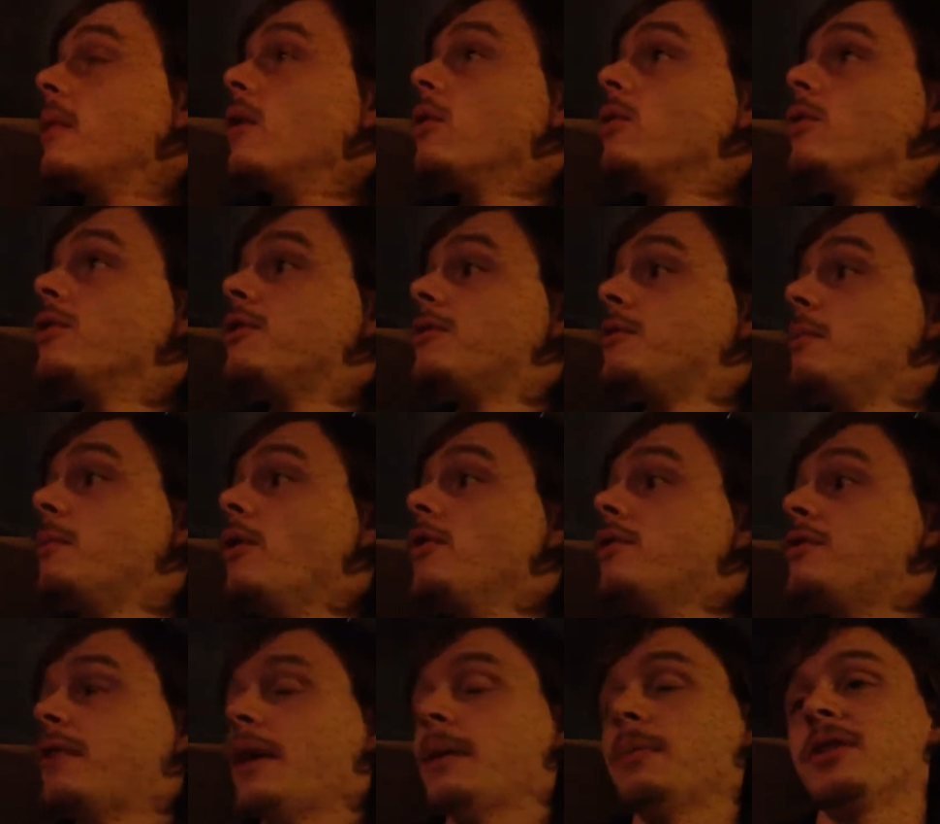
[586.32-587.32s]
who is
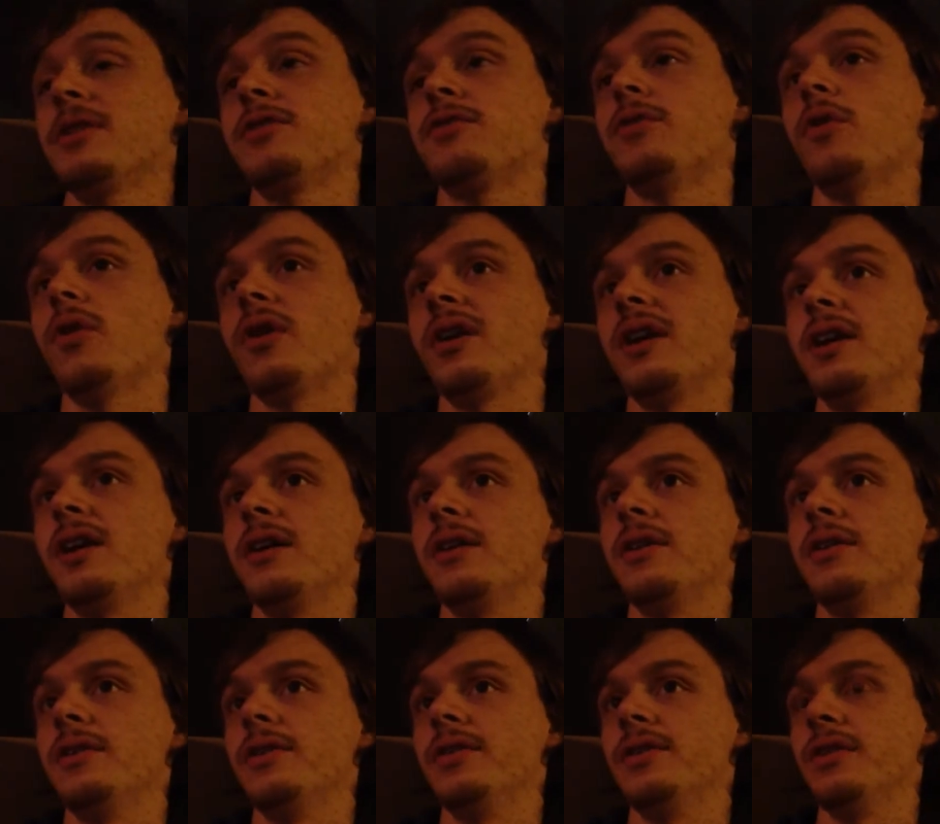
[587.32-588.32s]
most famous for
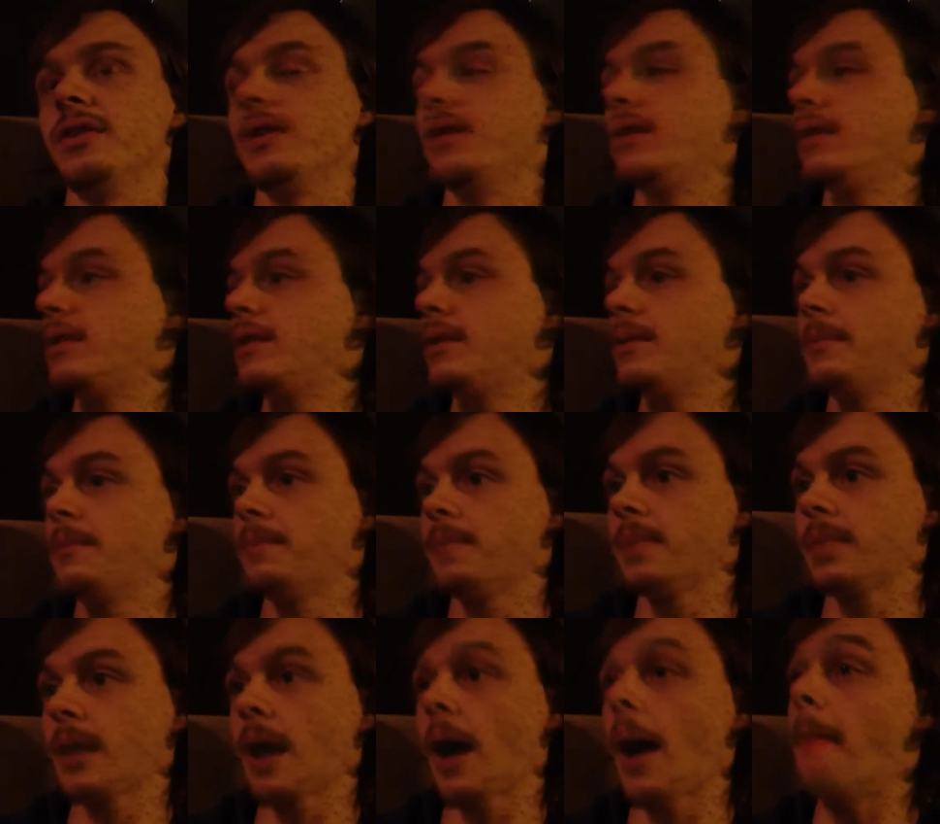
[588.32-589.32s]
his
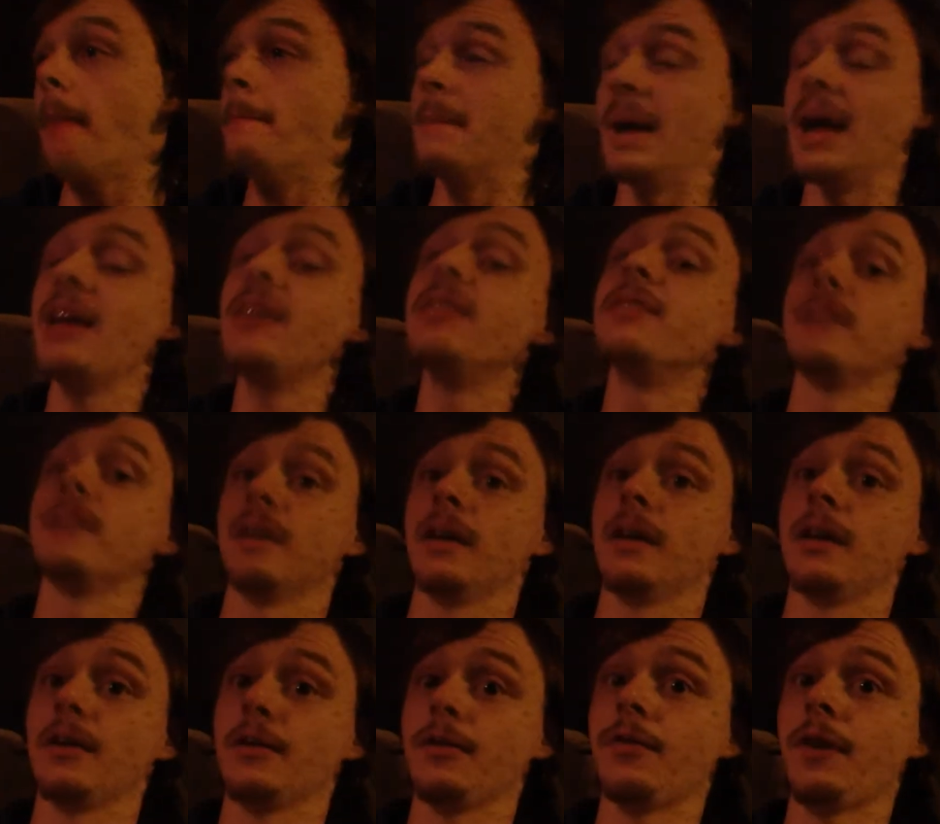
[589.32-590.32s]

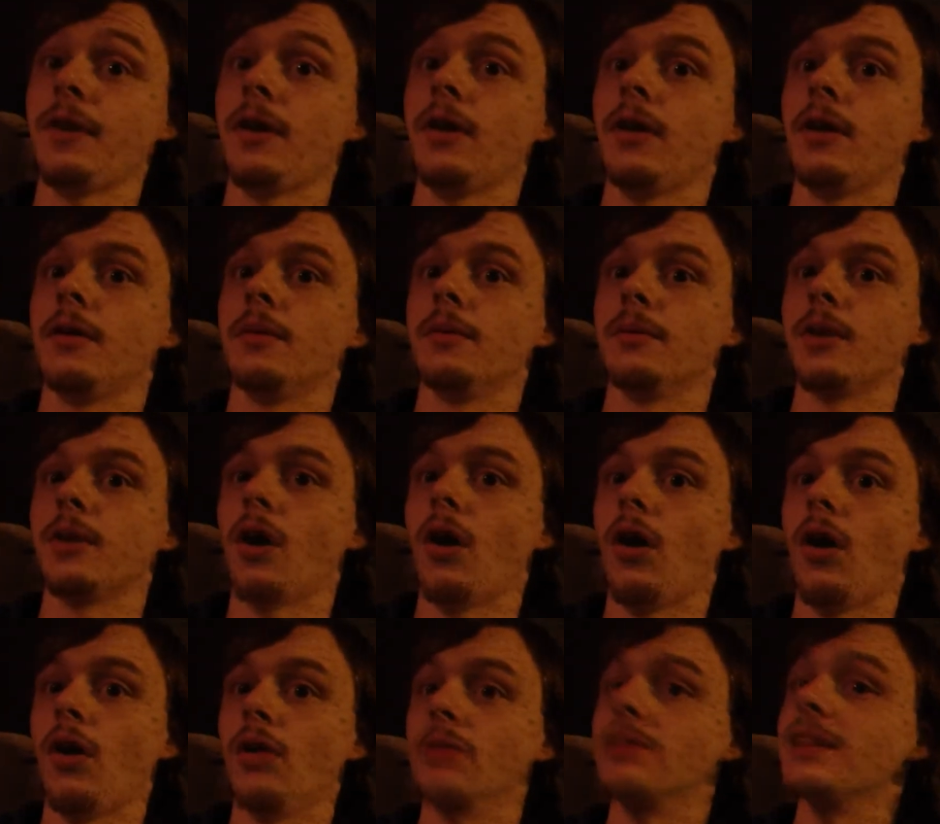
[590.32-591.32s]
amazing film
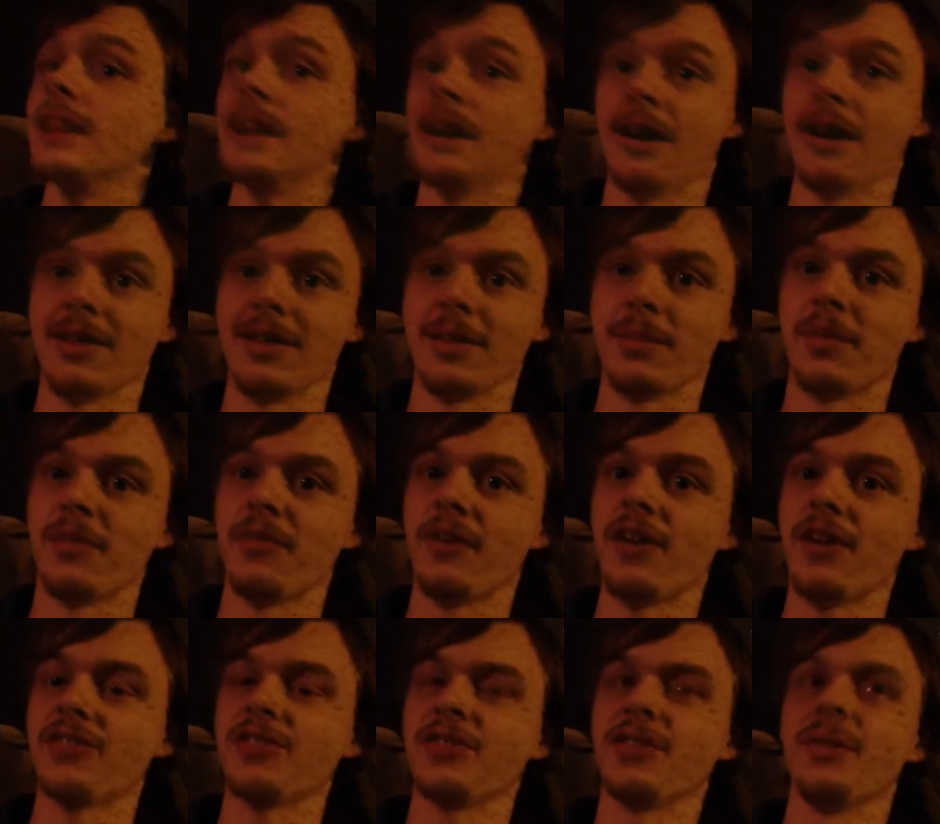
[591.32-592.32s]
called Leon the
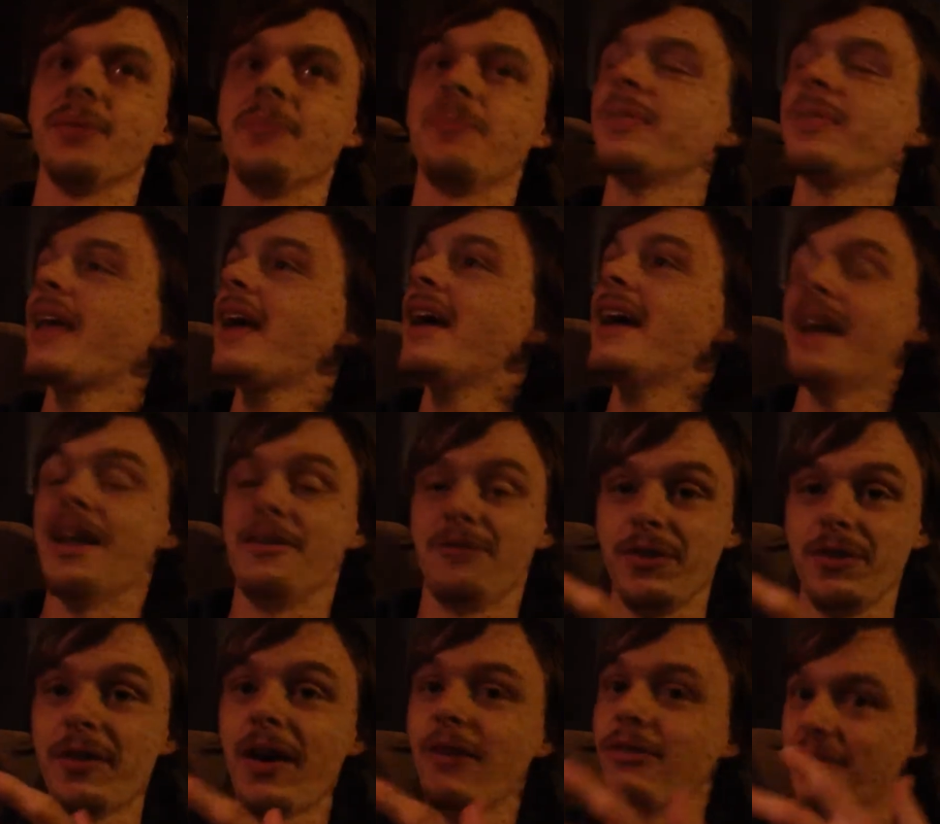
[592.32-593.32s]
Professional. And if
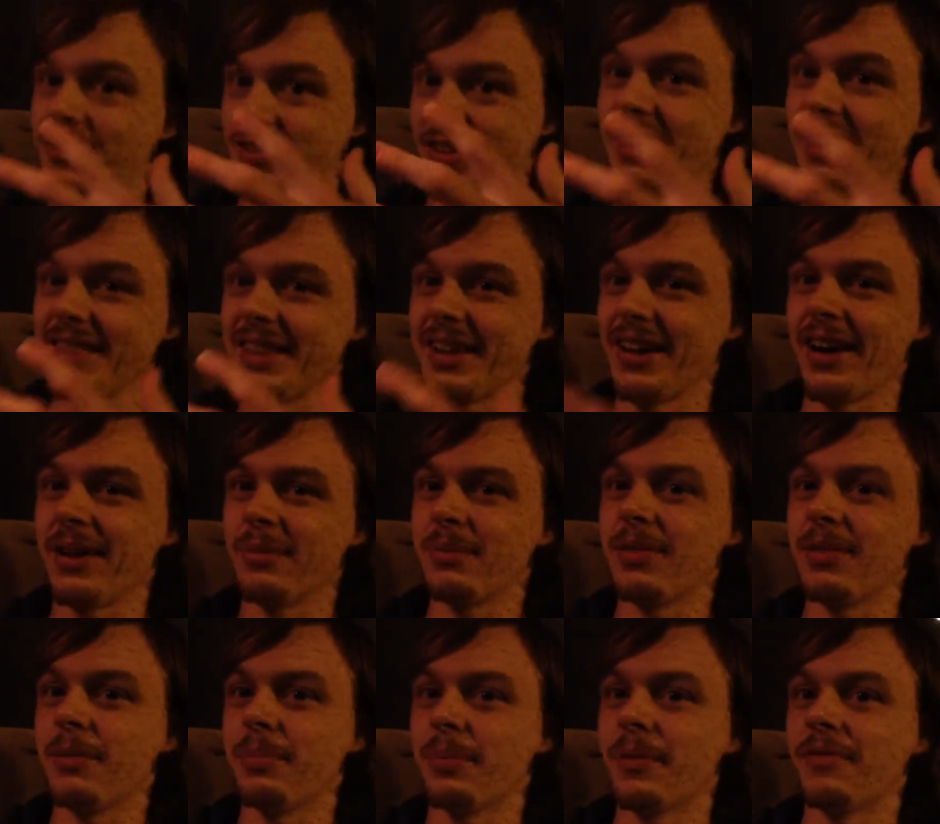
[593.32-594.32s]
you've ever seen
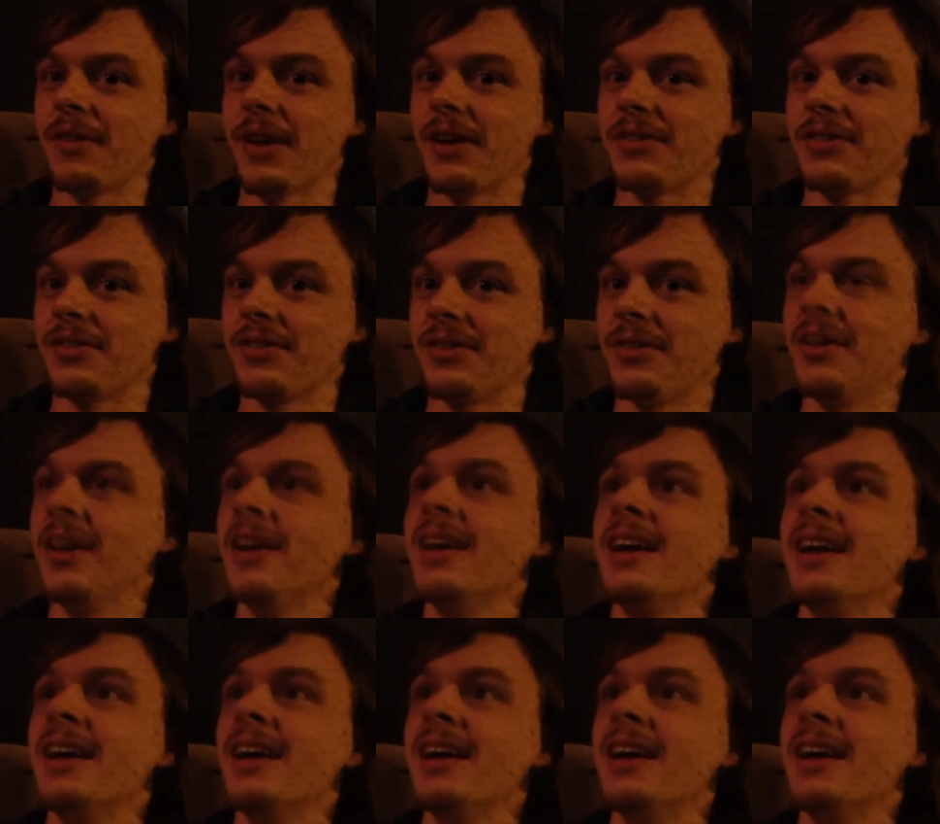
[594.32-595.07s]
Leon the Professional,